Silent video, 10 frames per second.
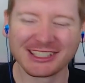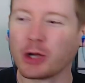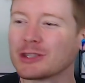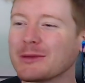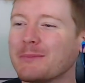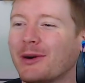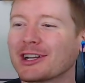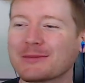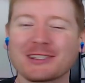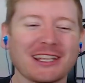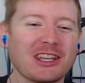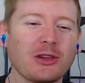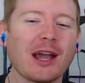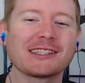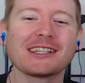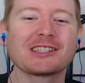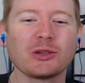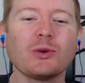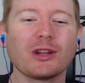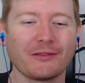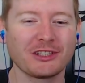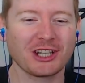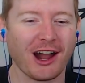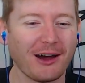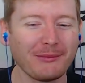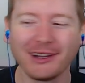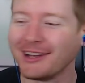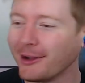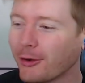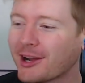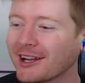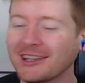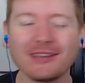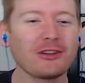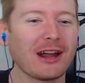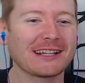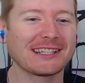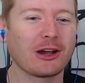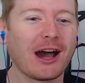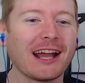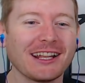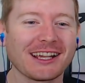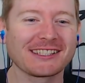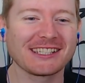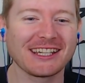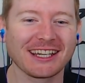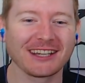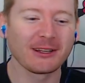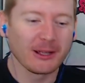the ultimate punishment. It's like, you guys did too good of a job. We're gonna leave your ass out hiding and seeking.